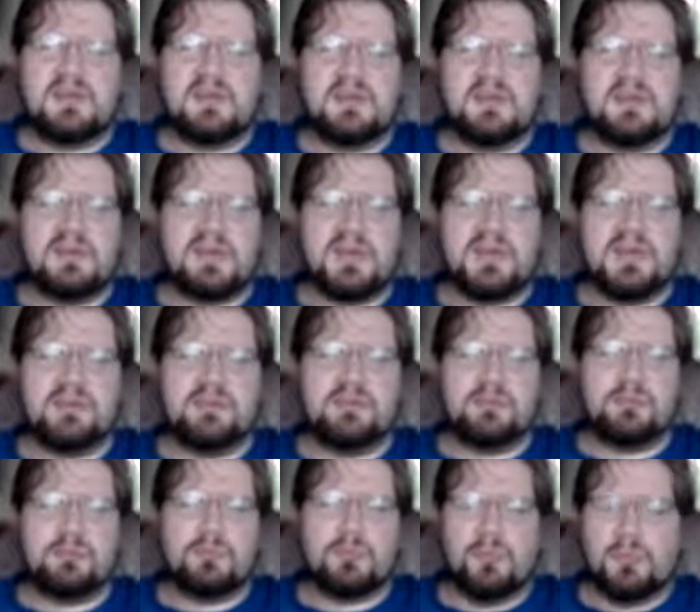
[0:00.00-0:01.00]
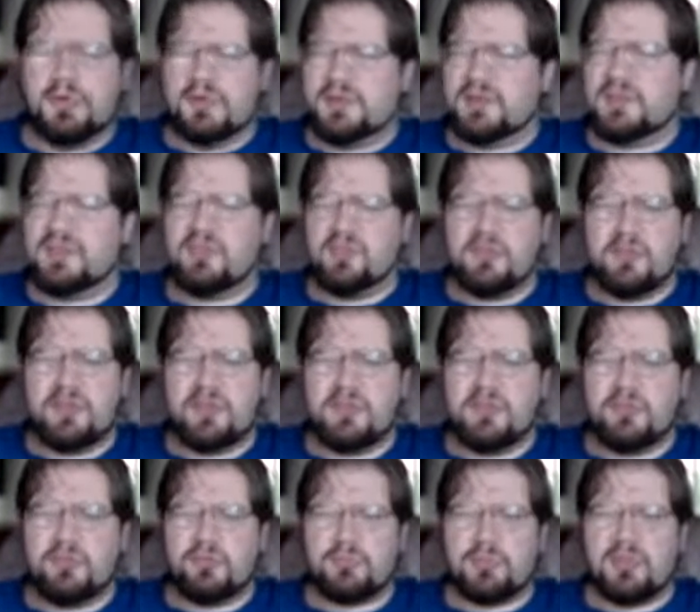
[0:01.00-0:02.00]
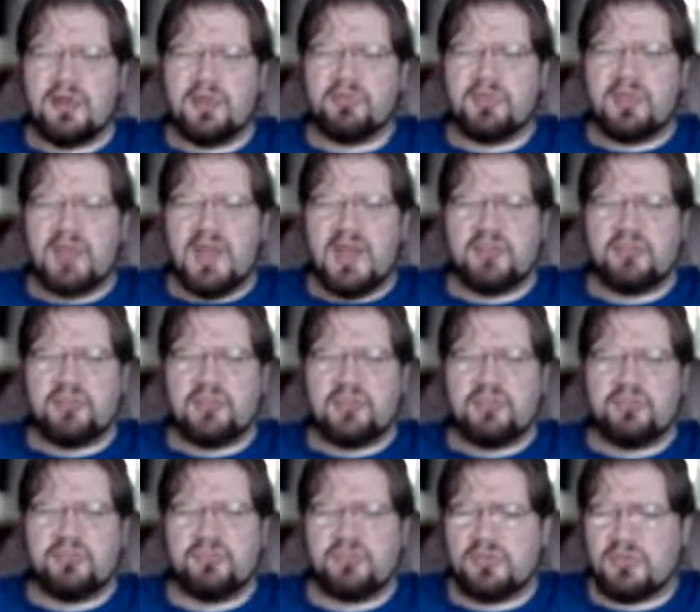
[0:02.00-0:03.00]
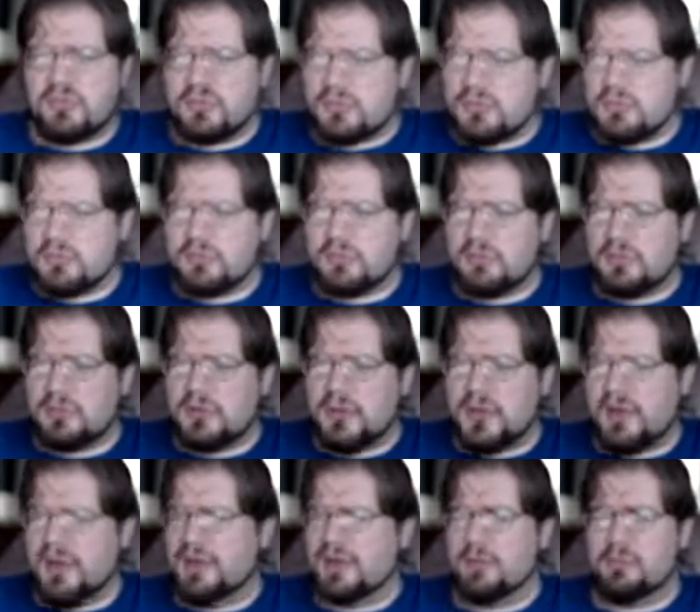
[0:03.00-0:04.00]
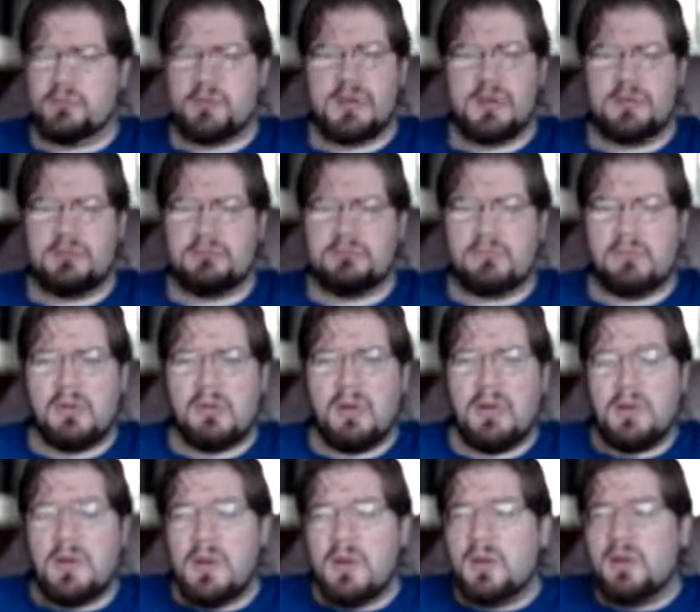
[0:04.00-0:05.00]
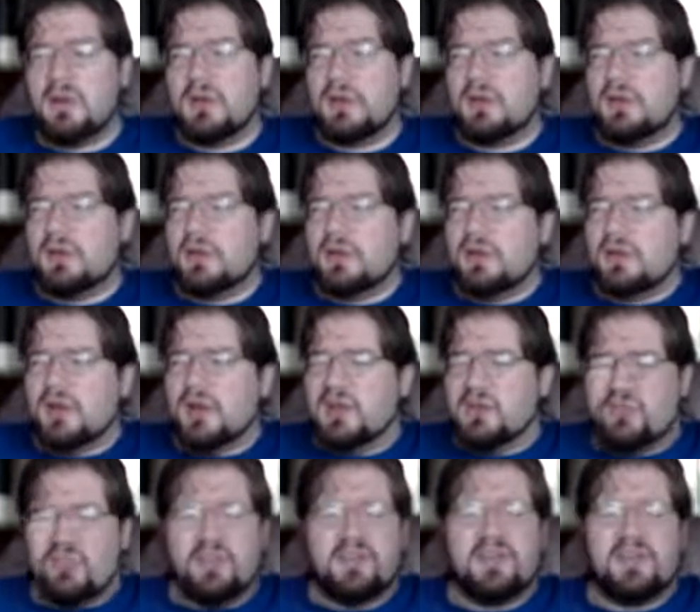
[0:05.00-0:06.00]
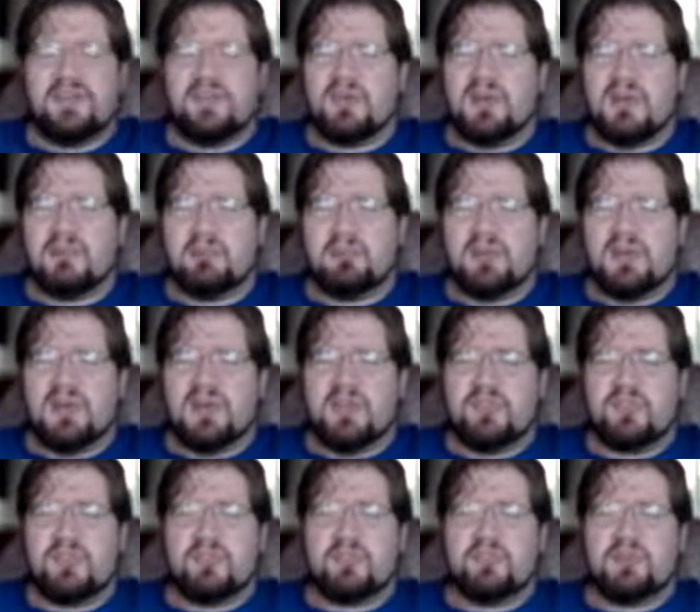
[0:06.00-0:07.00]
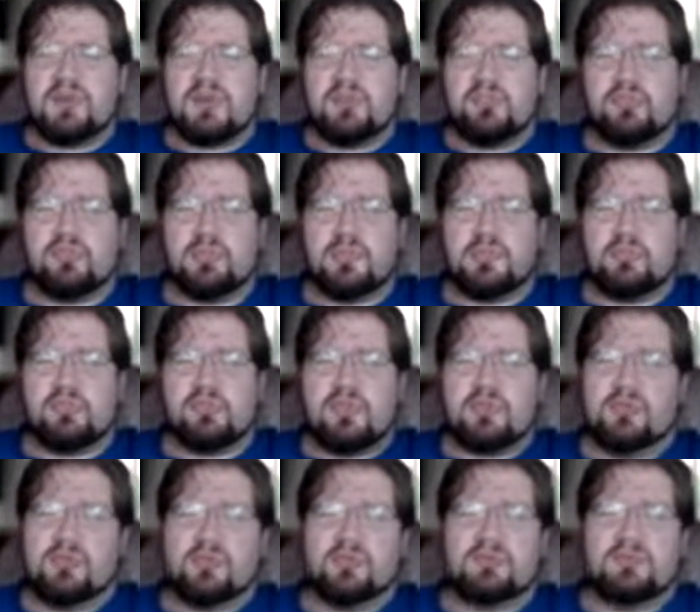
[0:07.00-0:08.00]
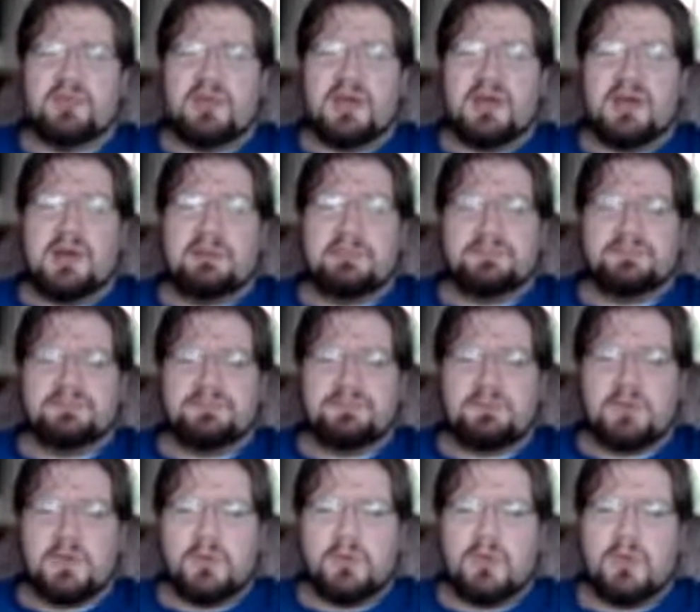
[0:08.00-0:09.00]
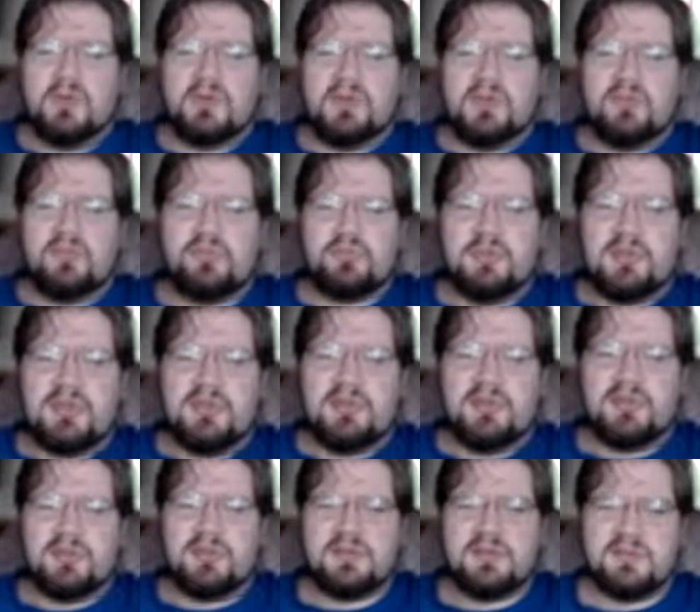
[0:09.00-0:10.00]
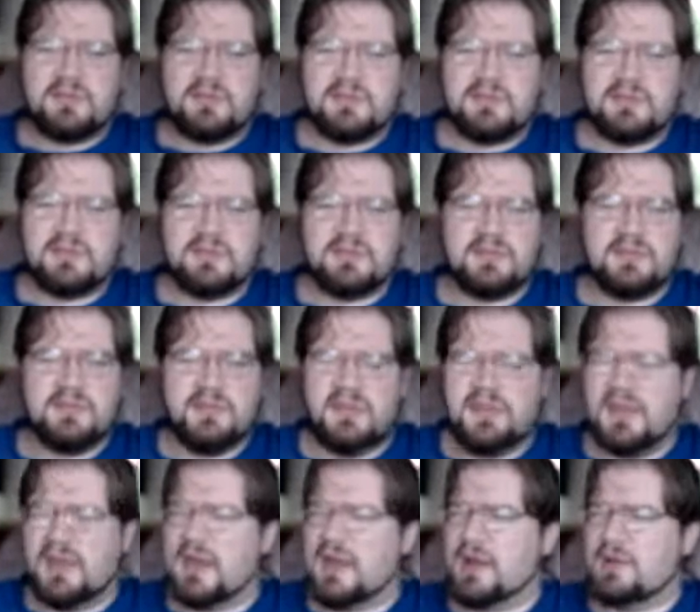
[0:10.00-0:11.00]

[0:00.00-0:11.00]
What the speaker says: And would it kill you to use prophylactics anyway? And it's not like there aren't plants that don't have spermicidal qualities. I mean, yeah.